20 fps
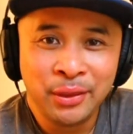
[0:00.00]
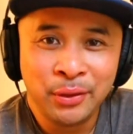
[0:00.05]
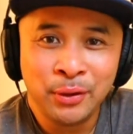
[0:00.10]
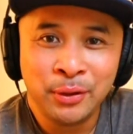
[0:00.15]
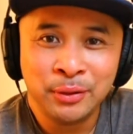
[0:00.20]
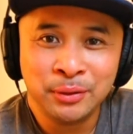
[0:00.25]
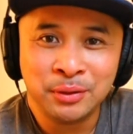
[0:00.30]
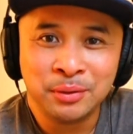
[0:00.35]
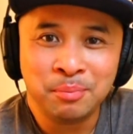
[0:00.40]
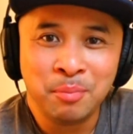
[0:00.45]

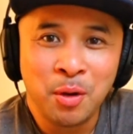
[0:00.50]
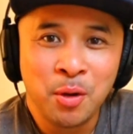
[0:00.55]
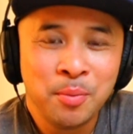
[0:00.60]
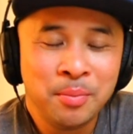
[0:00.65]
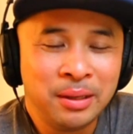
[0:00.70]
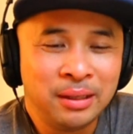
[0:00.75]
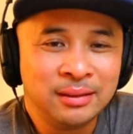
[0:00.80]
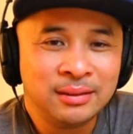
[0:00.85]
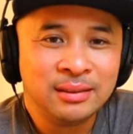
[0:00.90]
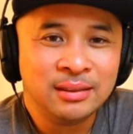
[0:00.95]
those
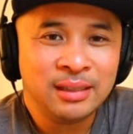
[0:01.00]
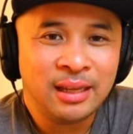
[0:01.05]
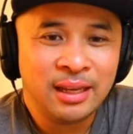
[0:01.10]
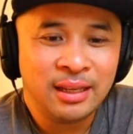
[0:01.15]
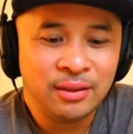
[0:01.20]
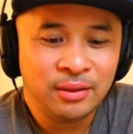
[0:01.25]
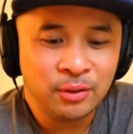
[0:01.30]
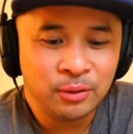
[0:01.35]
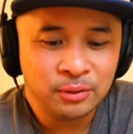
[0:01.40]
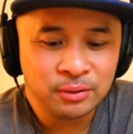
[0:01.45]
moments
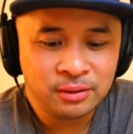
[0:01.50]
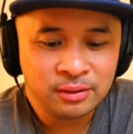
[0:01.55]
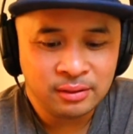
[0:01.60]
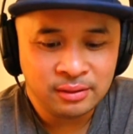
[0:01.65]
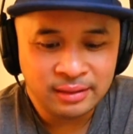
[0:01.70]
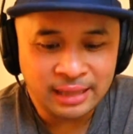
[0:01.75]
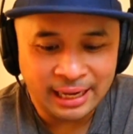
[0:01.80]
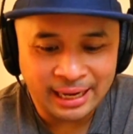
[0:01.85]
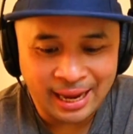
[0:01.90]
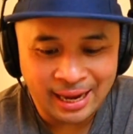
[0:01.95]
and
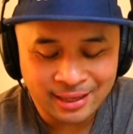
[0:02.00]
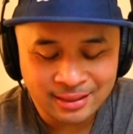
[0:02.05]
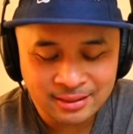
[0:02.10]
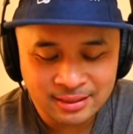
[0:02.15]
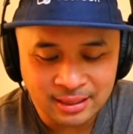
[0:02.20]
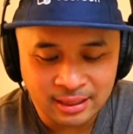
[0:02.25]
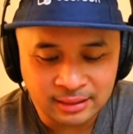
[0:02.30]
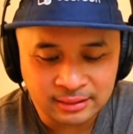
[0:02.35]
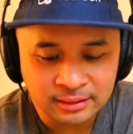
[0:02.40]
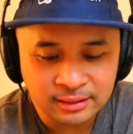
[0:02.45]
that
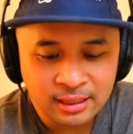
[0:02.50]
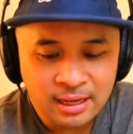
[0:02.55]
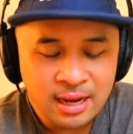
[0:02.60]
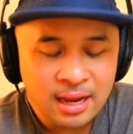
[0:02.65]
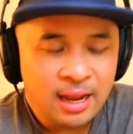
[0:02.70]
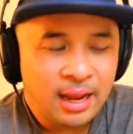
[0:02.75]
access.